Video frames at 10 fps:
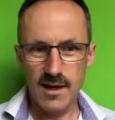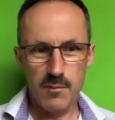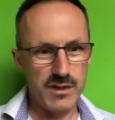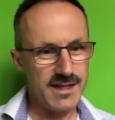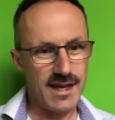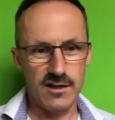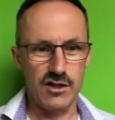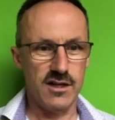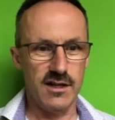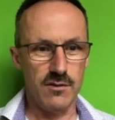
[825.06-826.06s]

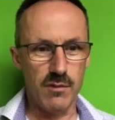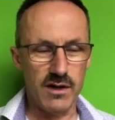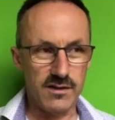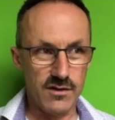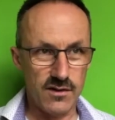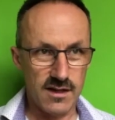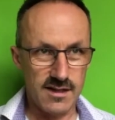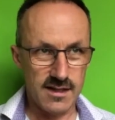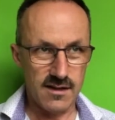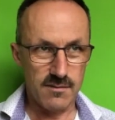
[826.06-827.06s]
potentially, you might sort of consider